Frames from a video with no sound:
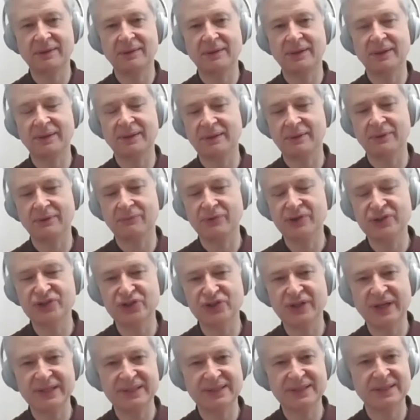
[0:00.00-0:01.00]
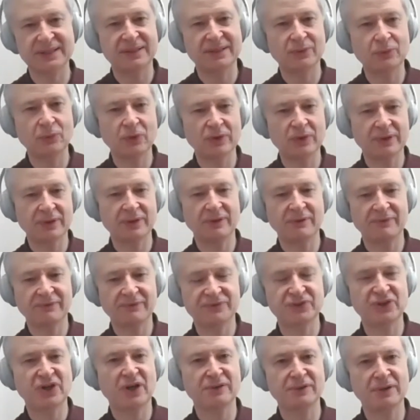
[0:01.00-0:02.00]
it originates in the work of
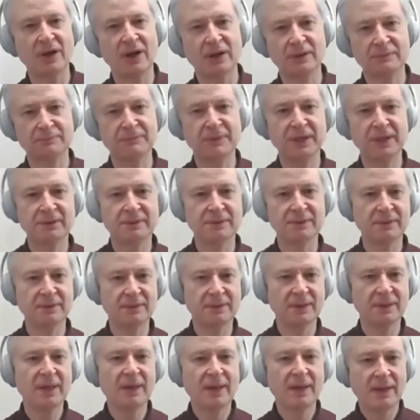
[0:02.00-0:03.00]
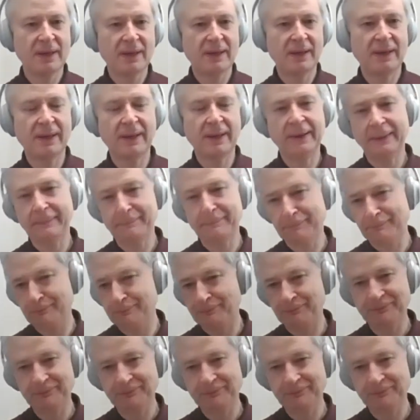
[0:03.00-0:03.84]
John Gottman, okay um,